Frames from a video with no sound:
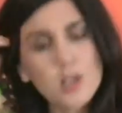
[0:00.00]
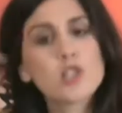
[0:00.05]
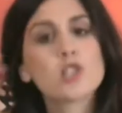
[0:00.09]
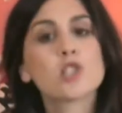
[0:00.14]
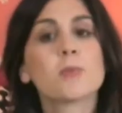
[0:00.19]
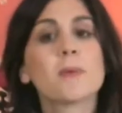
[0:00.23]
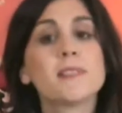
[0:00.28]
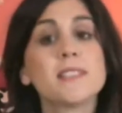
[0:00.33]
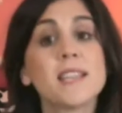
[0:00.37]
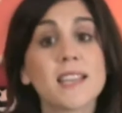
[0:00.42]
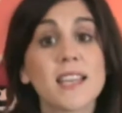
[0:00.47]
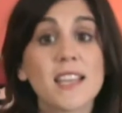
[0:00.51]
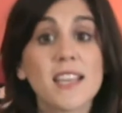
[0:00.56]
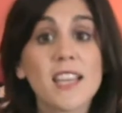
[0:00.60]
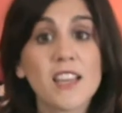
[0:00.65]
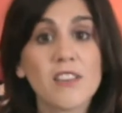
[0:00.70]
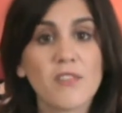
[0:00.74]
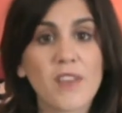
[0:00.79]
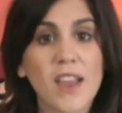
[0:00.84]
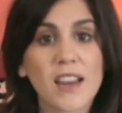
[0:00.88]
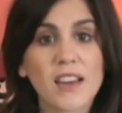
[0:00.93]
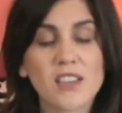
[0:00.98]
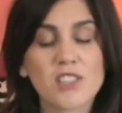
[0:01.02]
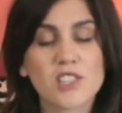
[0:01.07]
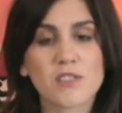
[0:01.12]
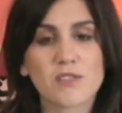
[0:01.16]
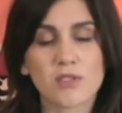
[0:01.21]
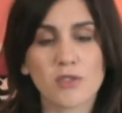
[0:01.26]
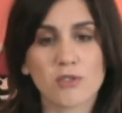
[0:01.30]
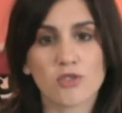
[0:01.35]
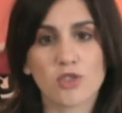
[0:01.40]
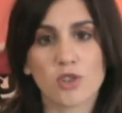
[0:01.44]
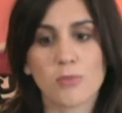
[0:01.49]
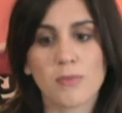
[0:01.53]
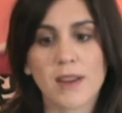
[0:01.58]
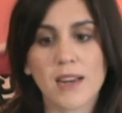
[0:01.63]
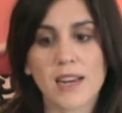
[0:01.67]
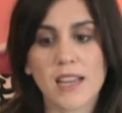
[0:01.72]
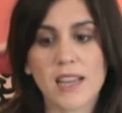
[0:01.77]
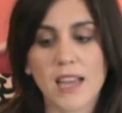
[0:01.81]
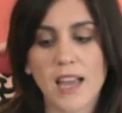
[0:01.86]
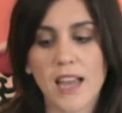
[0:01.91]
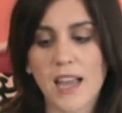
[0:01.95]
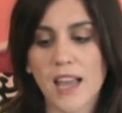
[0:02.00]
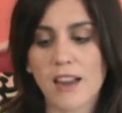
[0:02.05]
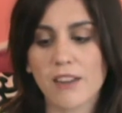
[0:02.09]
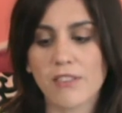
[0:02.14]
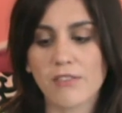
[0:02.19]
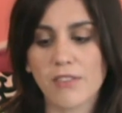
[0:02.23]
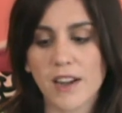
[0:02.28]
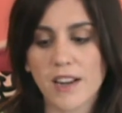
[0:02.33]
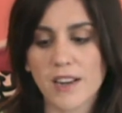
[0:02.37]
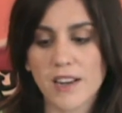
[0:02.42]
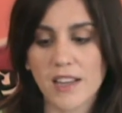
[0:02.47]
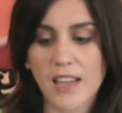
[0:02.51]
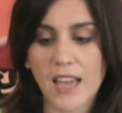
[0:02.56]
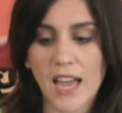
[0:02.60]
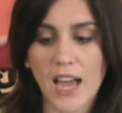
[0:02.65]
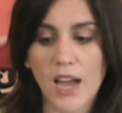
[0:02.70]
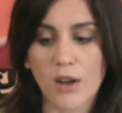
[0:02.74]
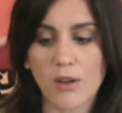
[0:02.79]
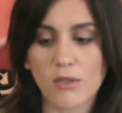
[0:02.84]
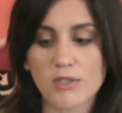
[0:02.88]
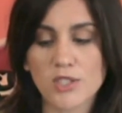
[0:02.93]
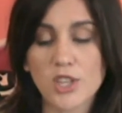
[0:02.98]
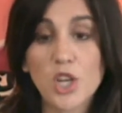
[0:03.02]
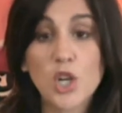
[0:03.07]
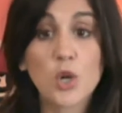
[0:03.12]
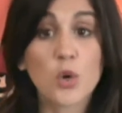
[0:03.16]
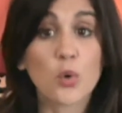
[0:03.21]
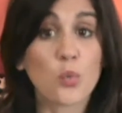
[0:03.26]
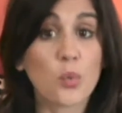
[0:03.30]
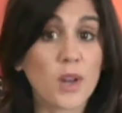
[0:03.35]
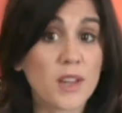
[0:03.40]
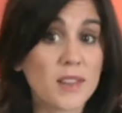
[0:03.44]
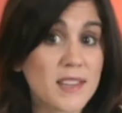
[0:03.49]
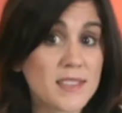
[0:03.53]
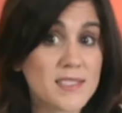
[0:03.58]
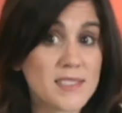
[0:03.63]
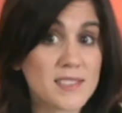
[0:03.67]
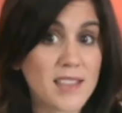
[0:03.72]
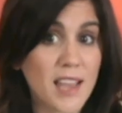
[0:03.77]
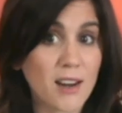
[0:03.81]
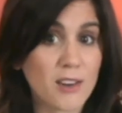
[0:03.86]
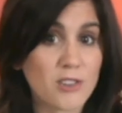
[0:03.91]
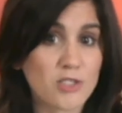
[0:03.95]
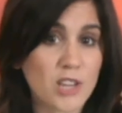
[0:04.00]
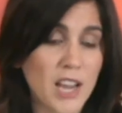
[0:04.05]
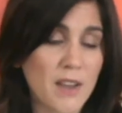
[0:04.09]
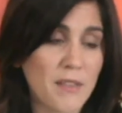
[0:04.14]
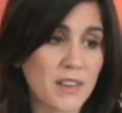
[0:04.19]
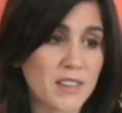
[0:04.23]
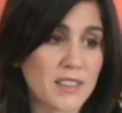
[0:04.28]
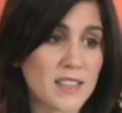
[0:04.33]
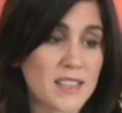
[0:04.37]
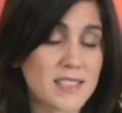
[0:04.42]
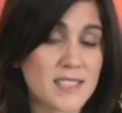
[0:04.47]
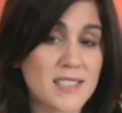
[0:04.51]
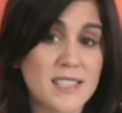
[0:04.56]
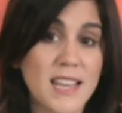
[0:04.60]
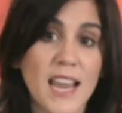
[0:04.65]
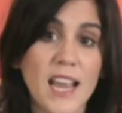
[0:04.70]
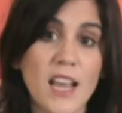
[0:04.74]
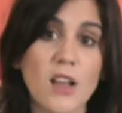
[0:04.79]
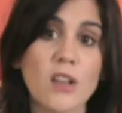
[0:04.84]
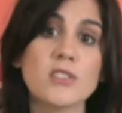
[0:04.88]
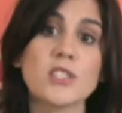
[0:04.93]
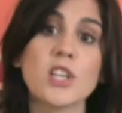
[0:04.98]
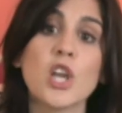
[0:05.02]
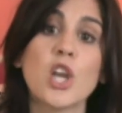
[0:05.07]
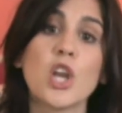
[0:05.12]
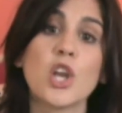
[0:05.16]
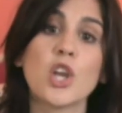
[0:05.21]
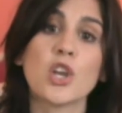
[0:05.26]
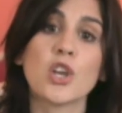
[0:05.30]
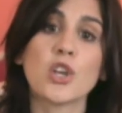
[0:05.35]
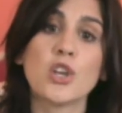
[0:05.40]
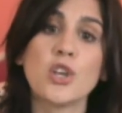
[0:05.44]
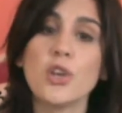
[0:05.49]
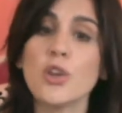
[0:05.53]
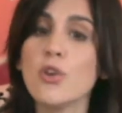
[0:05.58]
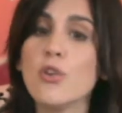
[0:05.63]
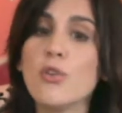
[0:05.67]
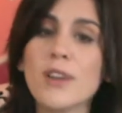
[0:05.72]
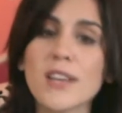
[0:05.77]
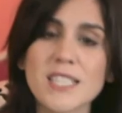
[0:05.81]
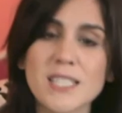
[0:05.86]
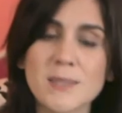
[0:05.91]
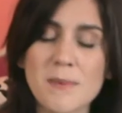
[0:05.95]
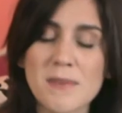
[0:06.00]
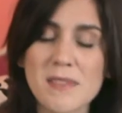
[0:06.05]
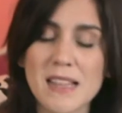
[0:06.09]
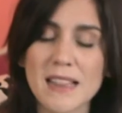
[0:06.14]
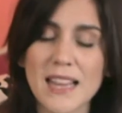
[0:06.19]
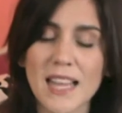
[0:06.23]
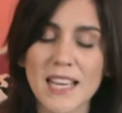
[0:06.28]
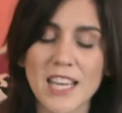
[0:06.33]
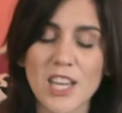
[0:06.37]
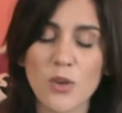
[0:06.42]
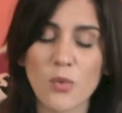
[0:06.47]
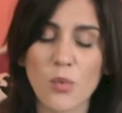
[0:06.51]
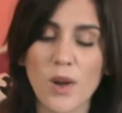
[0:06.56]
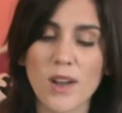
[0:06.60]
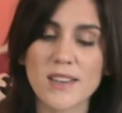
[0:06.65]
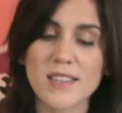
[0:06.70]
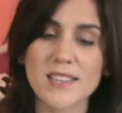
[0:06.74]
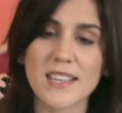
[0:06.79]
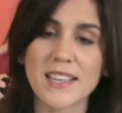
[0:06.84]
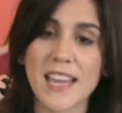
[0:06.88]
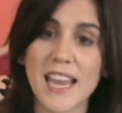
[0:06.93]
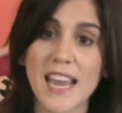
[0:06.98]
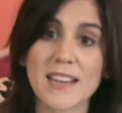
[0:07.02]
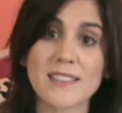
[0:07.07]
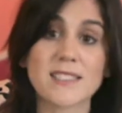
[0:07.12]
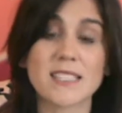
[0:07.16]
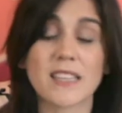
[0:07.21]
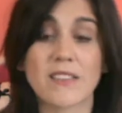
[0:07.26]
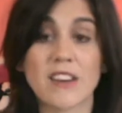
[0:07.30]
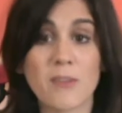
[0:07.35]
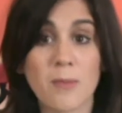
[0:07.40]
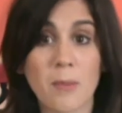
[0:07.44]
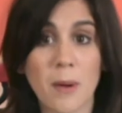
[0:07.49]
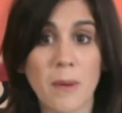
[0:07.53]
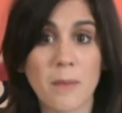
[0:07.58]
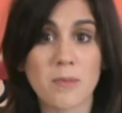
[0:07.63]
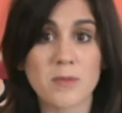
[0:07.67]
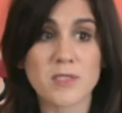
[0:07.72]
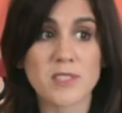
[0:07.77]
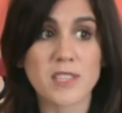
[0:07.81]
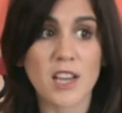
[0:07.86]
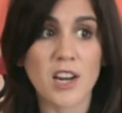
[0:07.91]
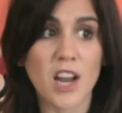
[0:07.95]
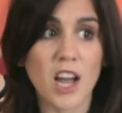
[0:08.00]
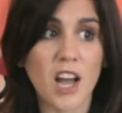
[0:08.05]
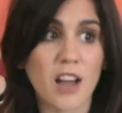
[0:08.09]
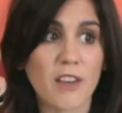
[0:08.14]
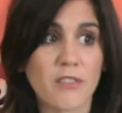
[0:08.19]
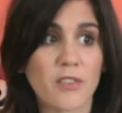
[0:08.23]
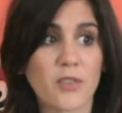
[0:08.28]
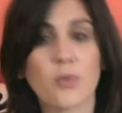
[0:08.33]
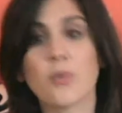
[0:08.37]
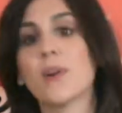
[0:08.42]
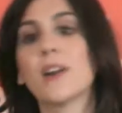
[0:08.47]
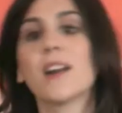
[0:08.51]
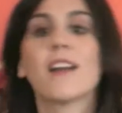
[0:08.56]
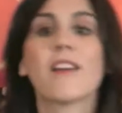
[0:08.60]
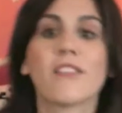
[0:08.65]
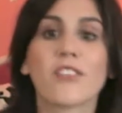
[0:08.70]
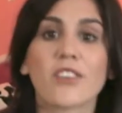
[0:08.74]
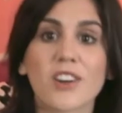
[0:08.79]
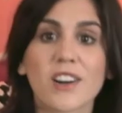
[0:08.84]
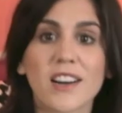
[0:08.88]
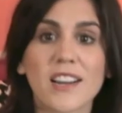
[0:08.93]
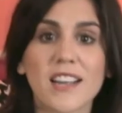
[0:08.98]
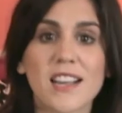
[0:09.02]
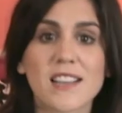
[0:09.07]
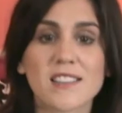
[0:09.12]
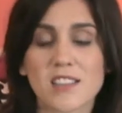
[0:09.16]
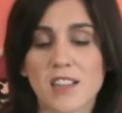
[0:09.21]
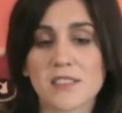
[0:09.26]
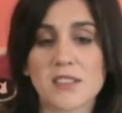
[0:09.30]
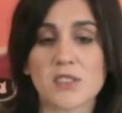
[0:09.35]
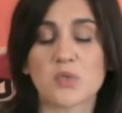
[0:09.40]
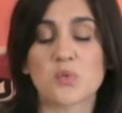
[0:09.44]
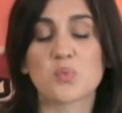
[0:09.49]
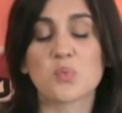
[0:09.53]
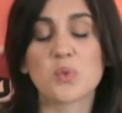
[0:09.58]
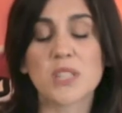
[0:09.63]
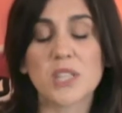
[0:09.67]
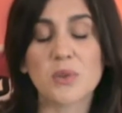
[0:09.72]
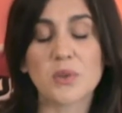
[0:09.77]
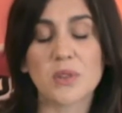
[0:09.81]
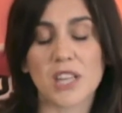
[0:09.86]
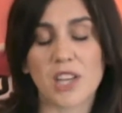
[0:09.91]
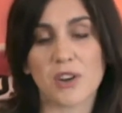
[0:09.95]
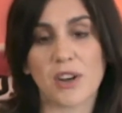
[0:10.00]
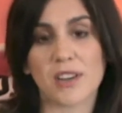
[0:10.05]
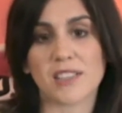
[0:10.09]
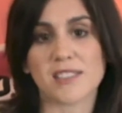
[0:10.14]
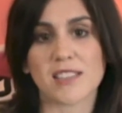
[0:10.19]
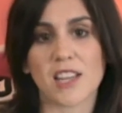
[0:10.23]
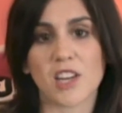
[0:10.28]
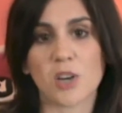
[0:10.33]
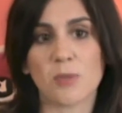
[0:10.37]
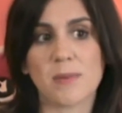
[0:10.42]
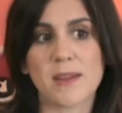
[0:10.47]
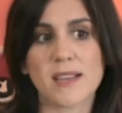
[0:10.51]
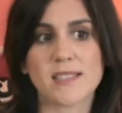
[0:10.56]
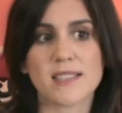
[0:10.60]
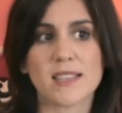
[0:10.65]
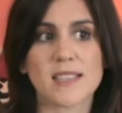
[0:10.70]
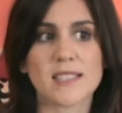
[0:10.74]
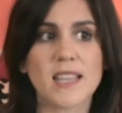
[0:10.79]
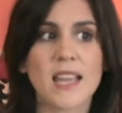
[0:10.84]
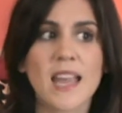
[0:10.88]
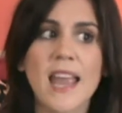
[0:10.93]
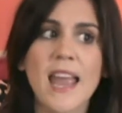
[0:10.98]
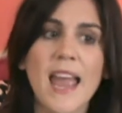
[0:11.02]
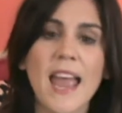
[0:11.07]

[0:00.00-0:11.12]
So by taking advantage of social media and finding out when these designers are having these sales, you get to be the lucky one to get 75% off or whatever it is on these really, really great designer pieces.